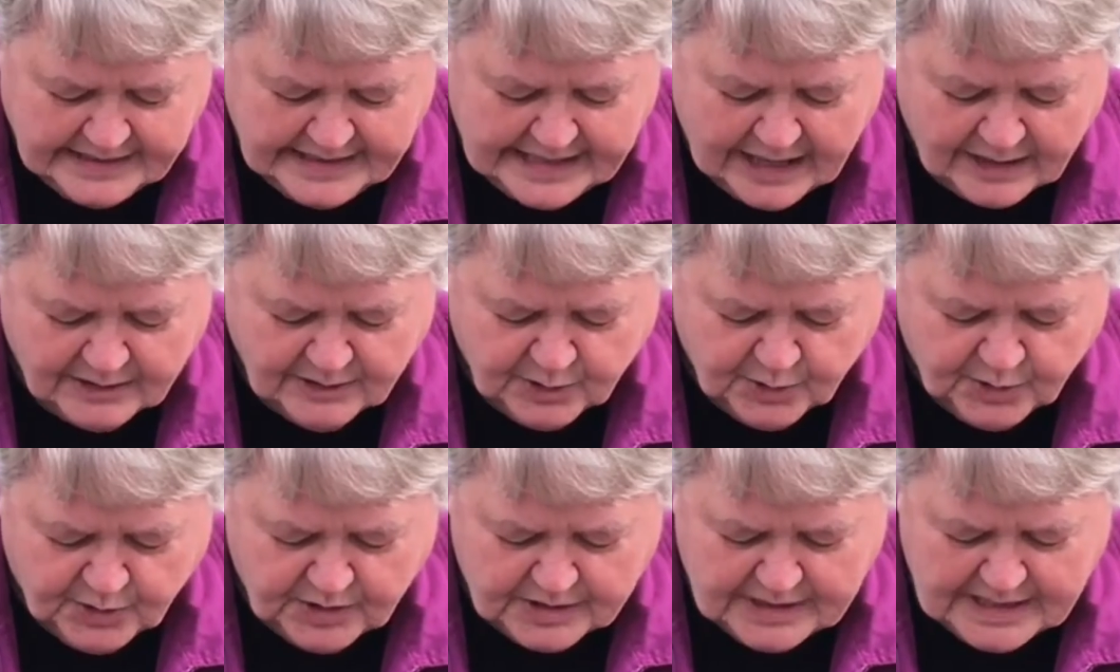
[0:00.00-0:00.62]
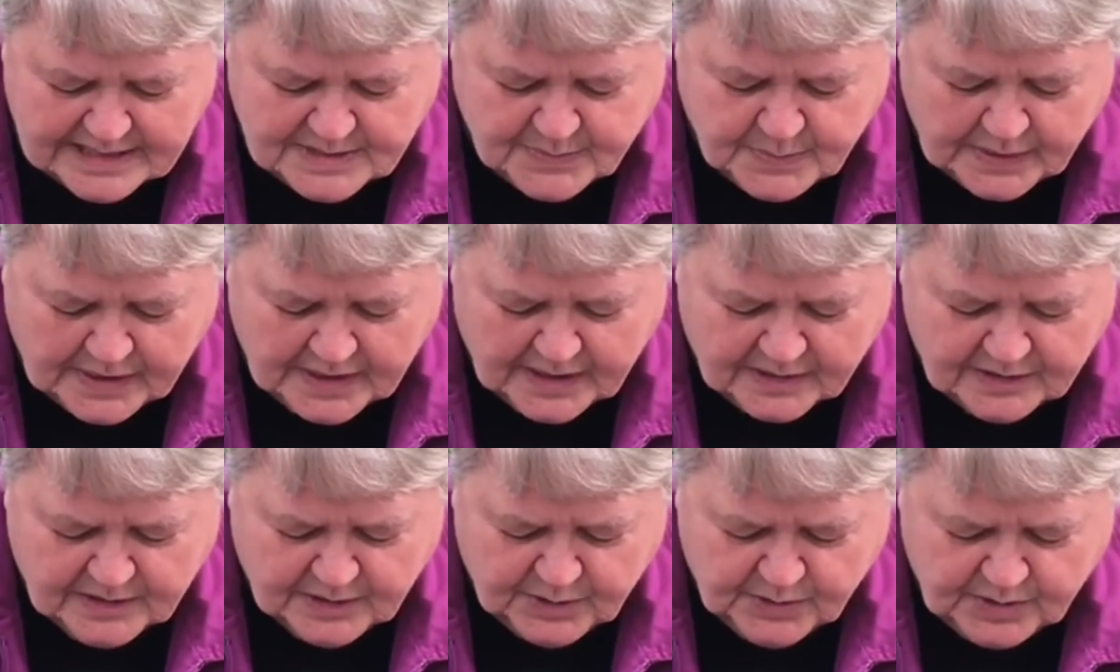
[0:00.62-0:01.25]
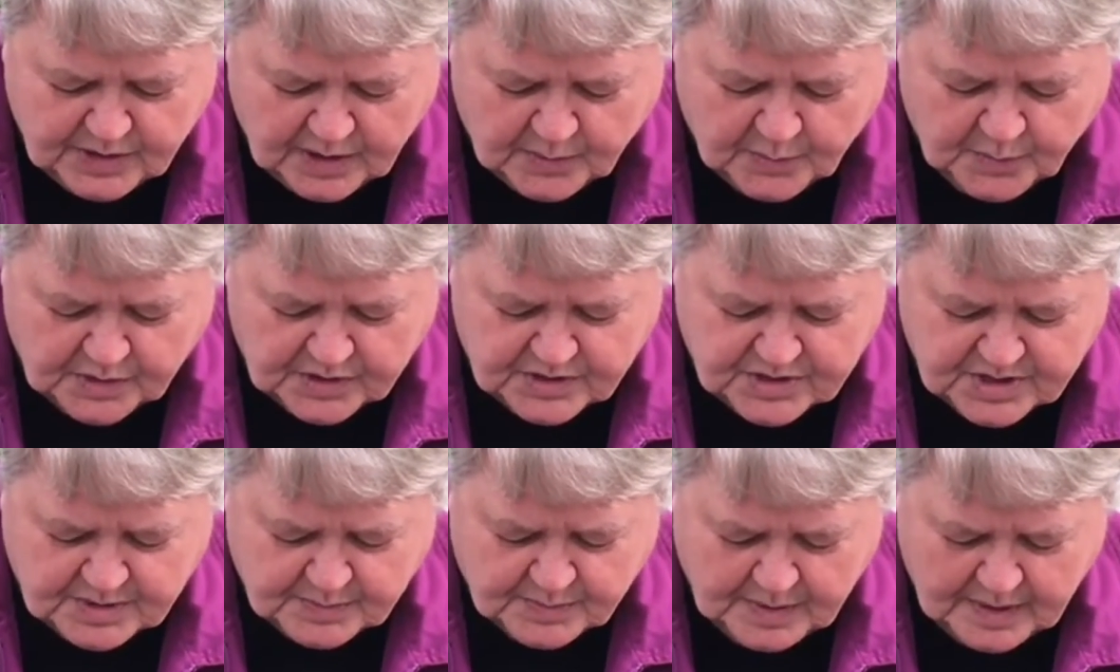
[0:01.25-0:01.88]
And now, Lord, as we conclude our
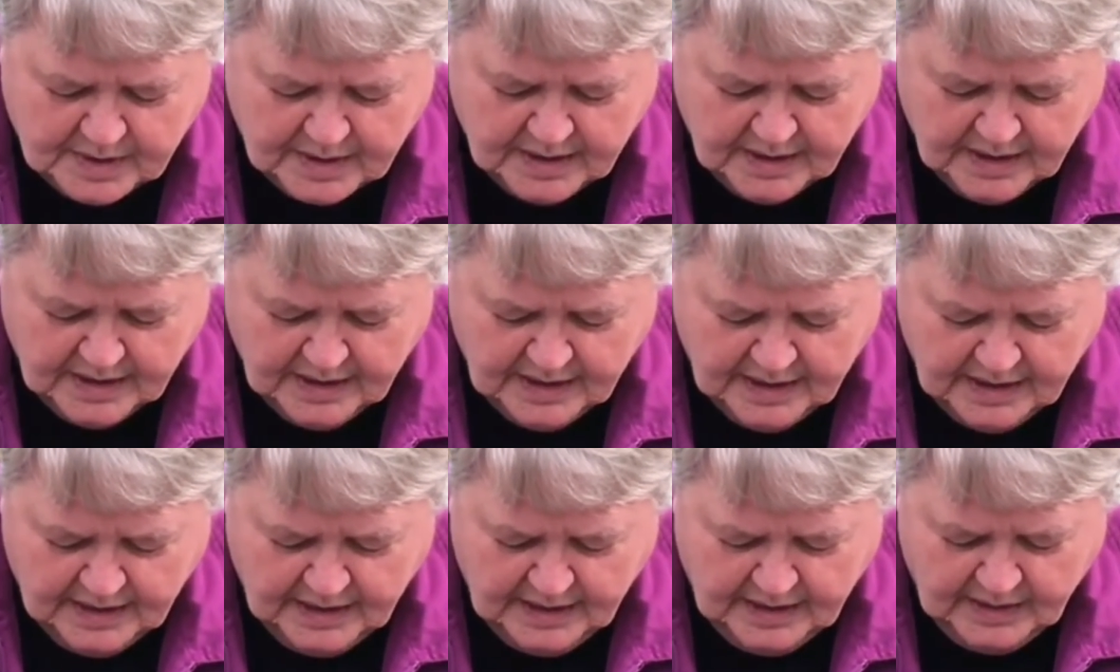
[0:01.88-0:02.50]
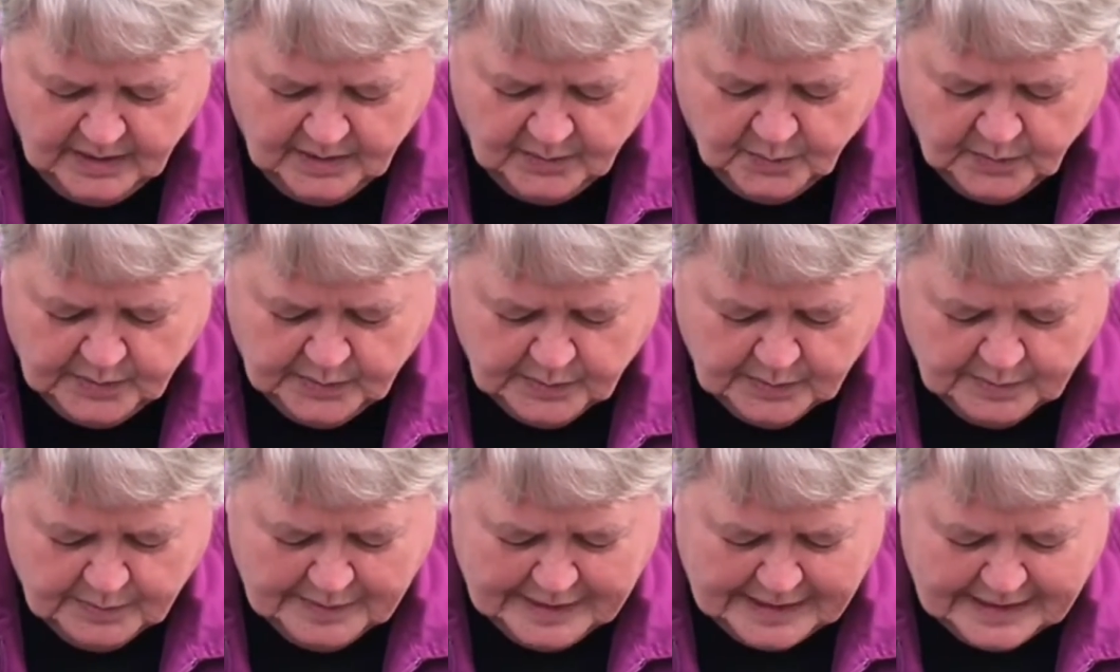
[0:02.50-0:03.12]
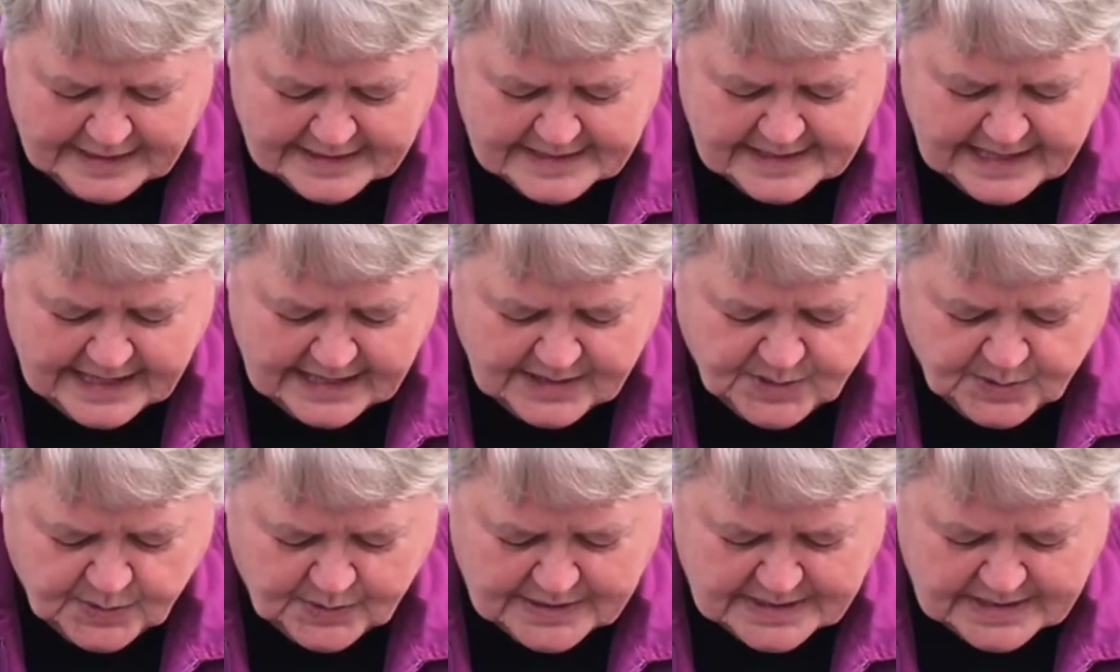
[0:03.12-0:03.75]
worship, we will be
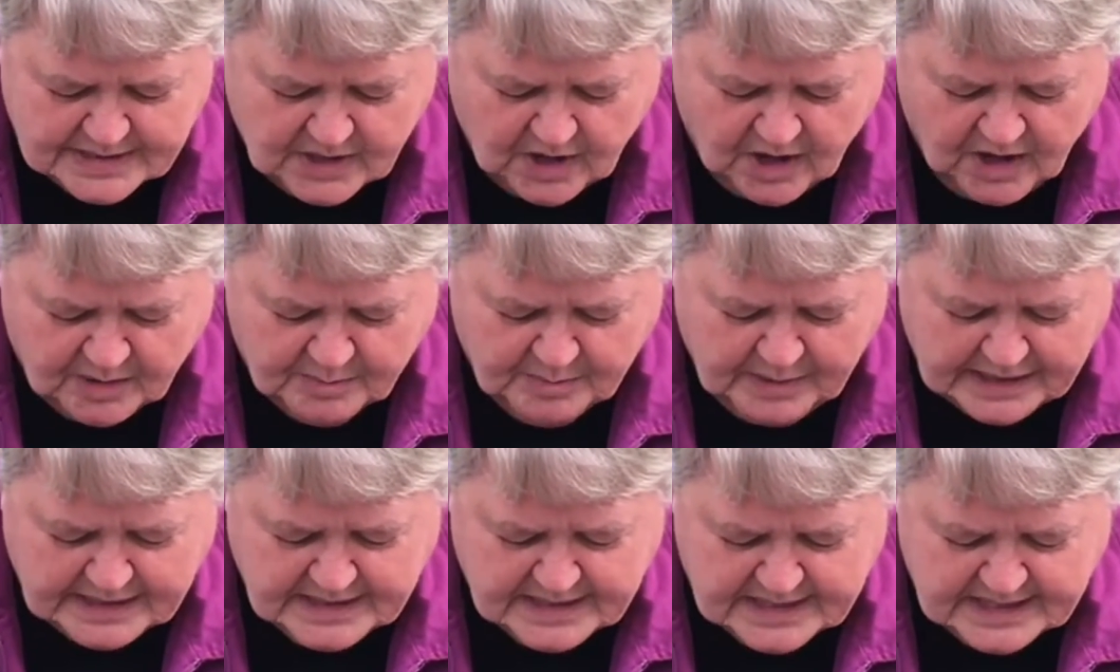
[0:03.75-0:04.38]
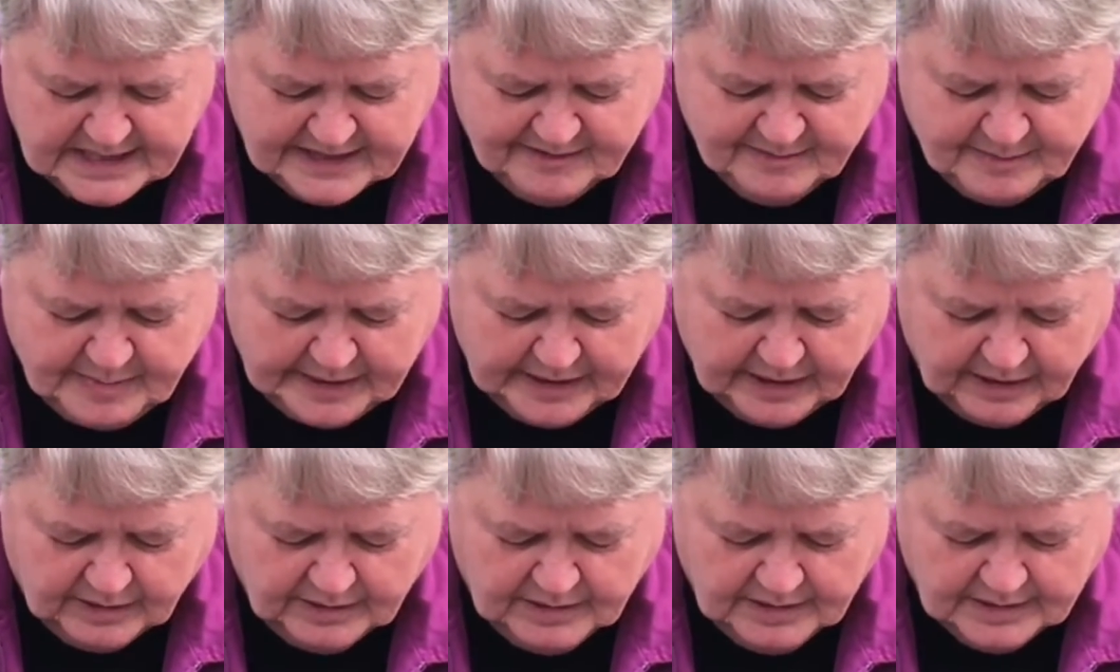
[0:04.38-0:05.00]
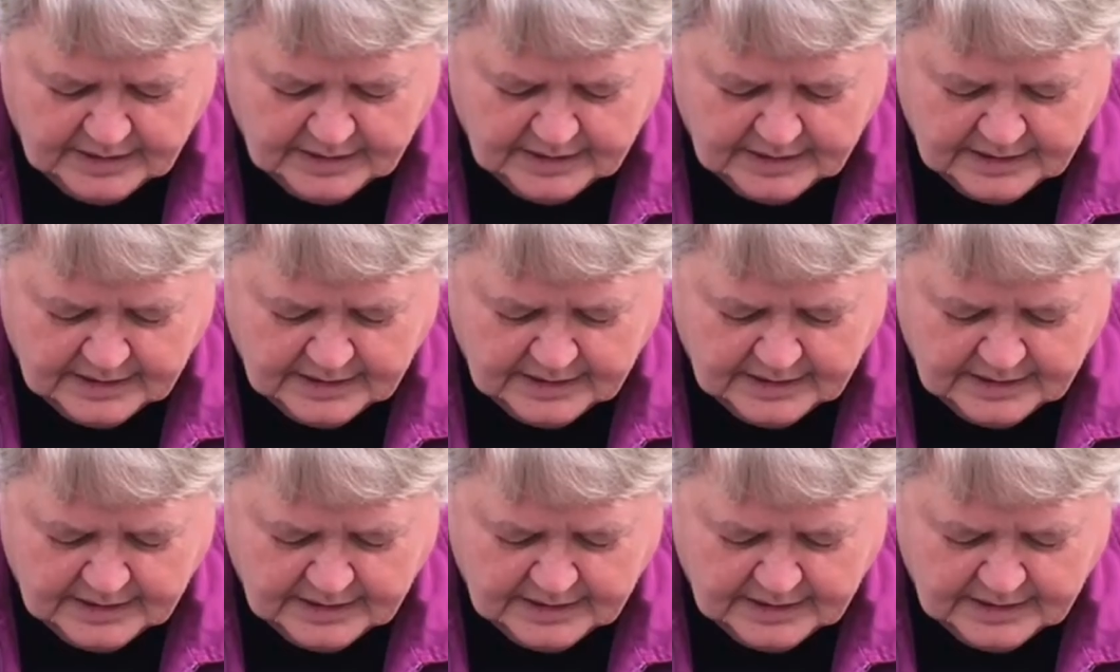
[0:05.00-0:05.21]
listening to a song by Steve Bell.